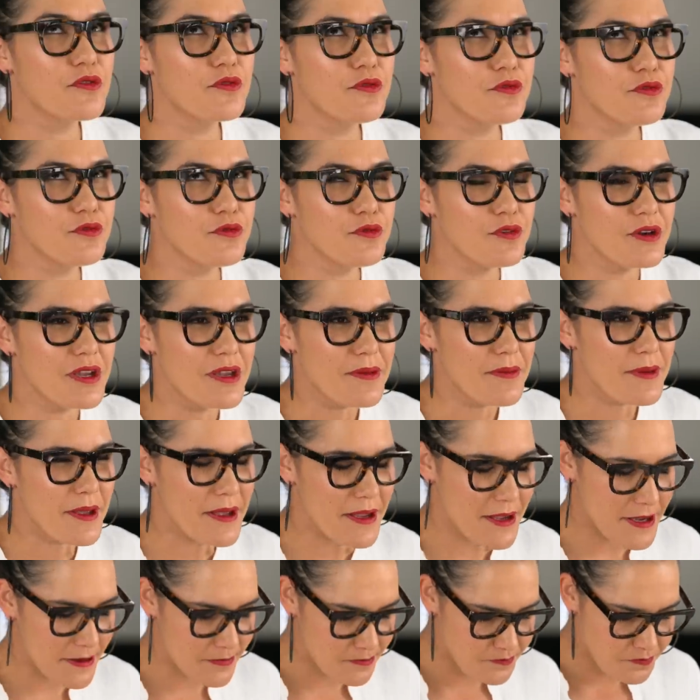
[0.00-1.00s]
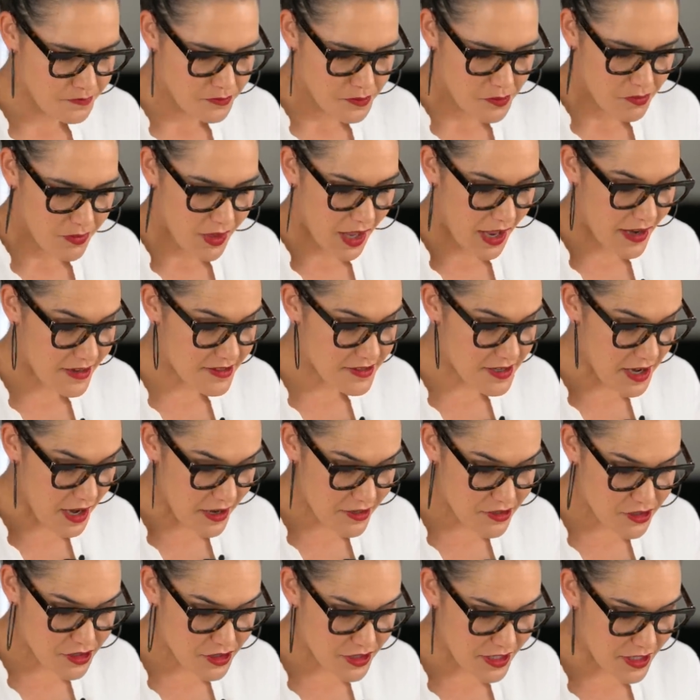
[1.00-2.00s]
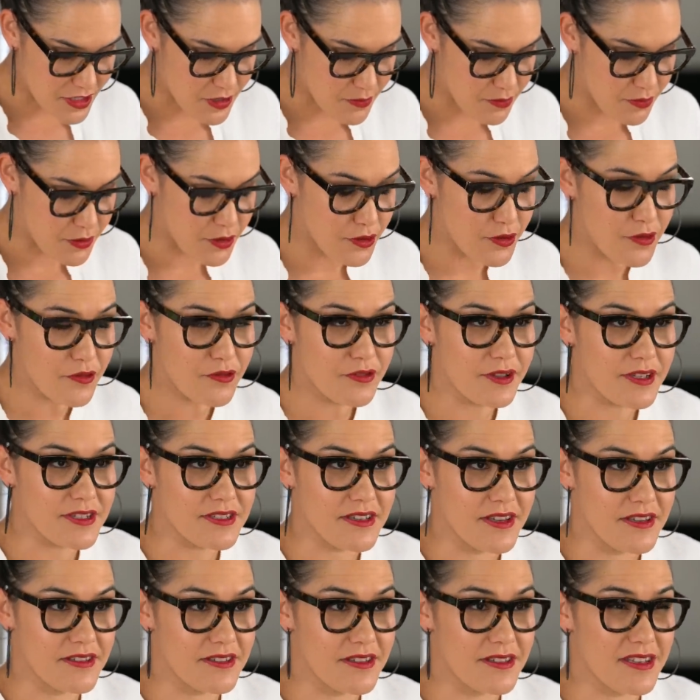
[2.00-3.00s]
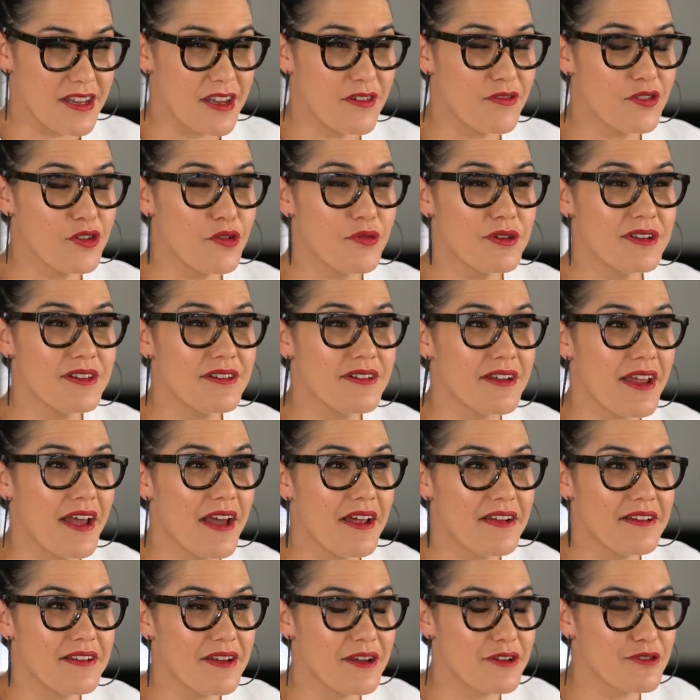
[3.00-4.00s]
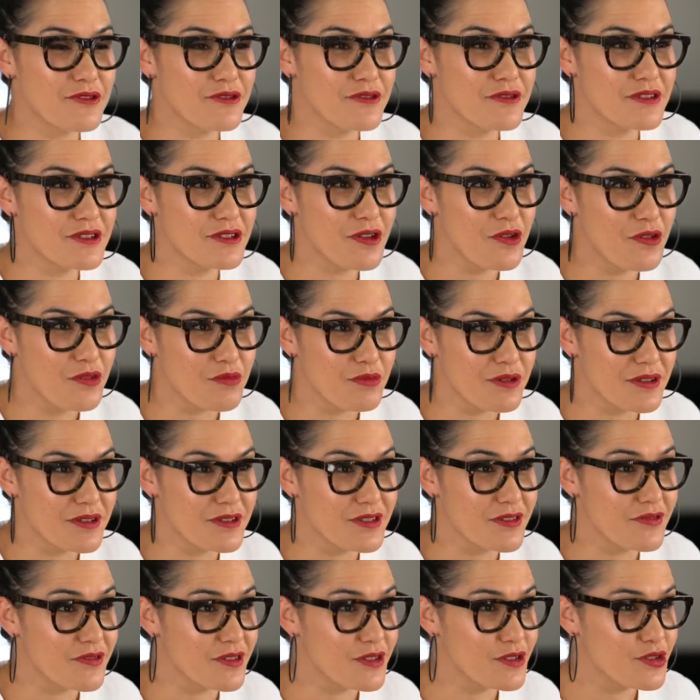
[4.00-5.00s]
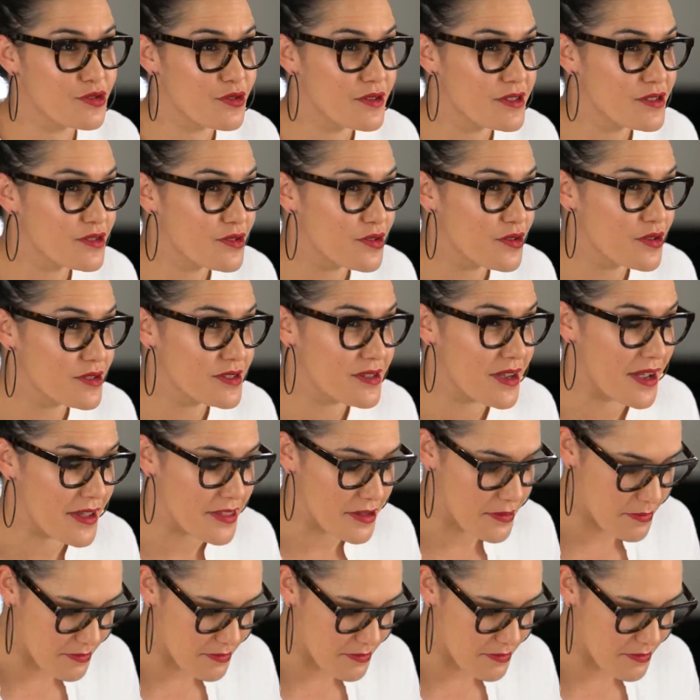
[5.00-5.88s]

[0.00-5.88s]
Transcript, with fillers: creamy, and it's actually, it's beautifully seasoned, even though we didn't add any extra salt because of the soy sauce and the